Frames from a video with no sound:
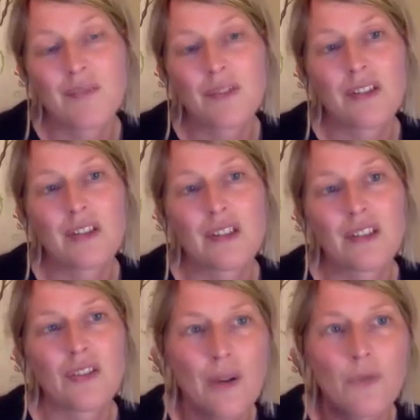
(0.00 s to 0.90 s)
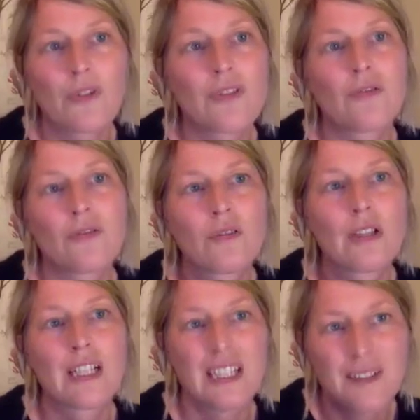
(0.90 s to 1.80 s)
But so I wanted
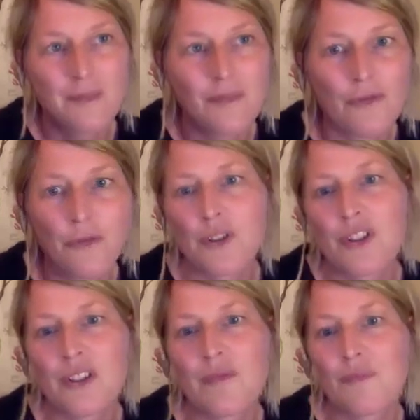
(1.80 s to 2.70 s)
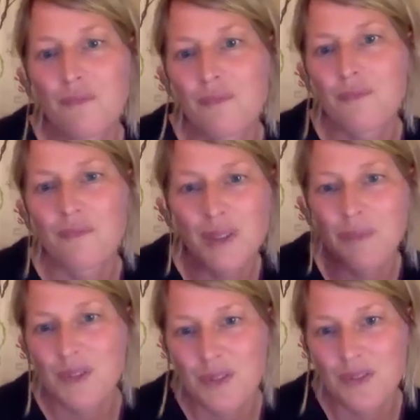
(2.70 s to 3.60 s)
to force some
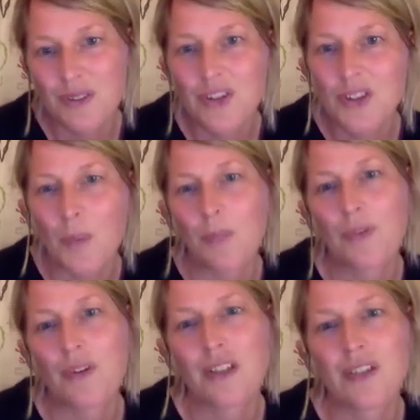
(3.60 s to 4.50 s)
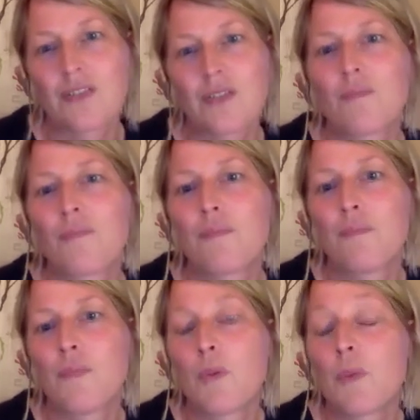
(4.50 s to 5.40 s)
people to stop at certain
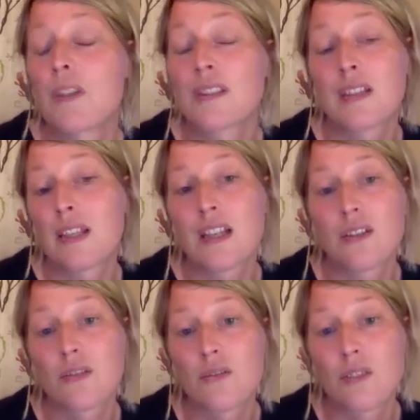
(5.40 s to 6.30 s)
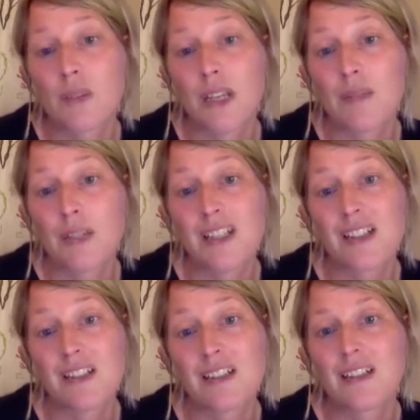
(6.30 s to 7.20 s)
moments, and then I could use my
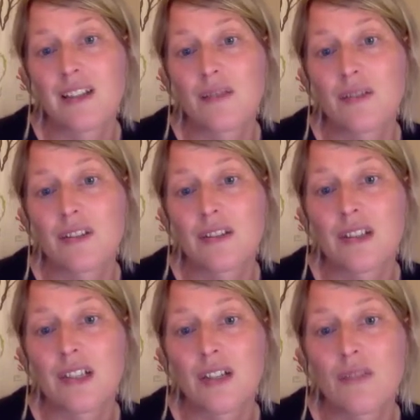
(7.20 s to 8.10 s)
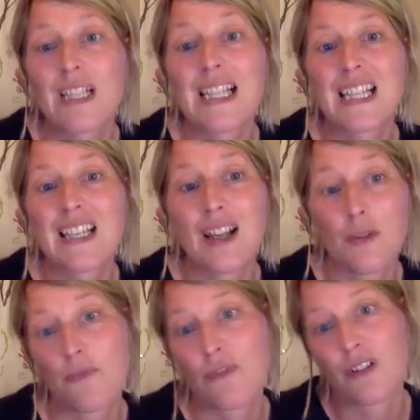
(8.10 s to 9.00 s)
animation. That was really
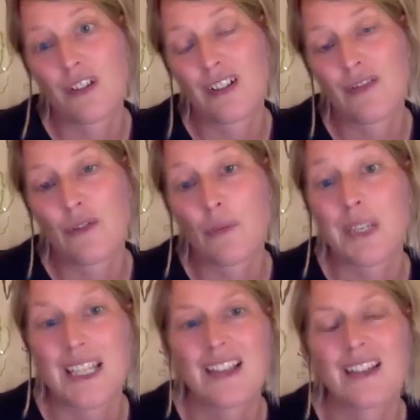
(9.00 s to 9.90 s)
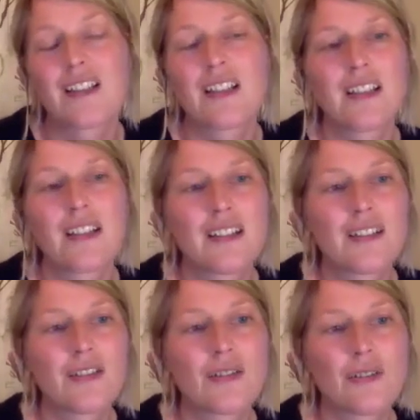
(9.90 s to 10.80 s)
helpful for me.
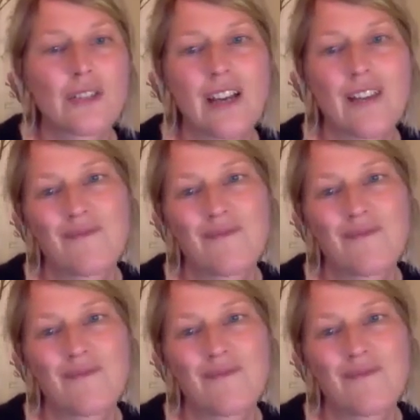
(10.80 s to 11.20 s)
So yeah.